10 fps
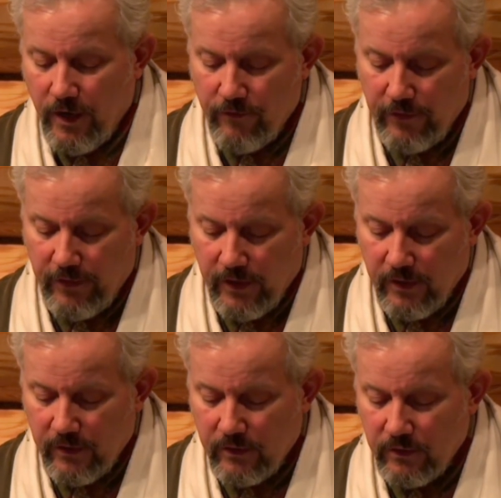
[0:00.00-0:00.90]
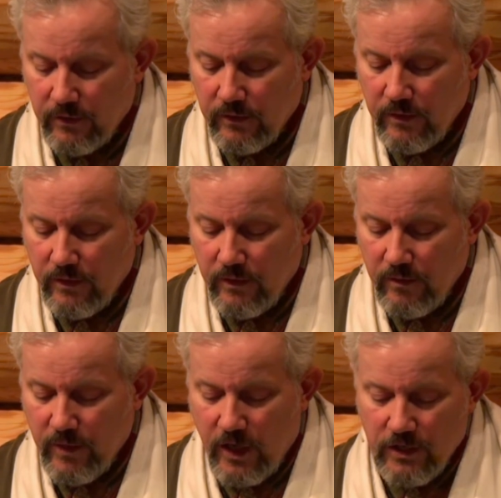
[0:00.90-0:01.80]
everything
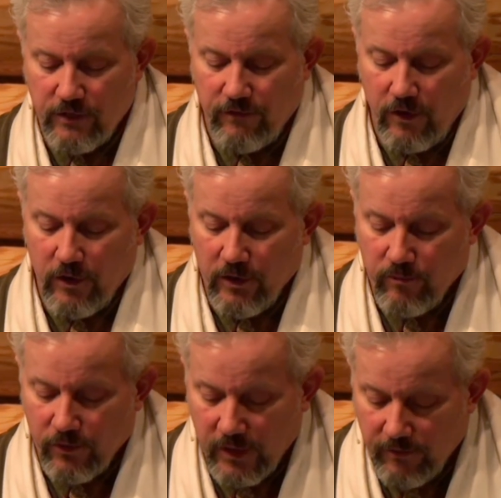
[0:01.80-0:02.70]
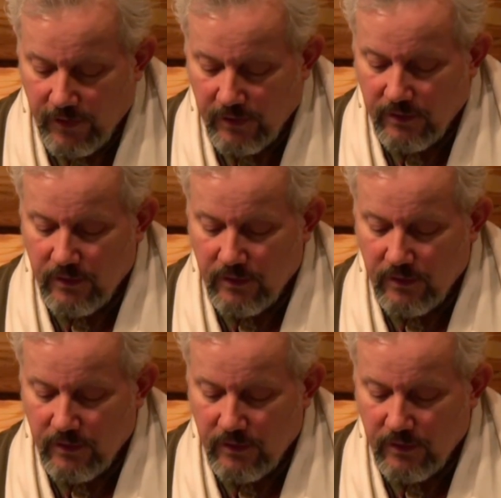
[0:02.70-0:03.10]
because of our liberal giving,